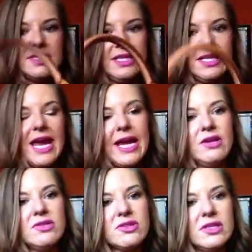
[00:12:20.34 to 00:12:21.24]
see, the
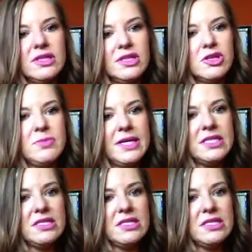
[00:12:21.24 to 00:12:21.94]
handles are a little bit